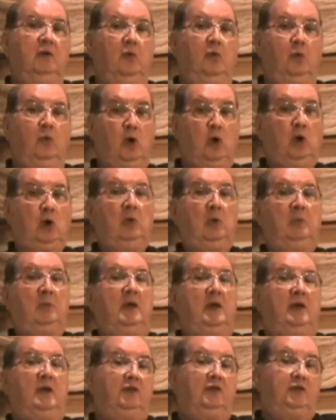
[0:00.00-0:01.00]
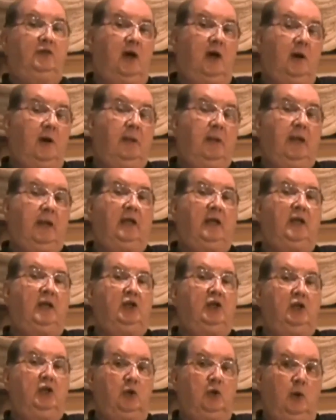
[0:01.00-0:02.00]
Rome has
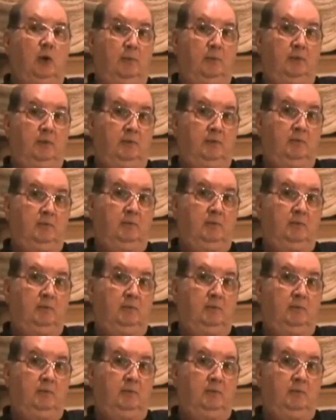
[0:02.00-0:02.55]
dominated Europe.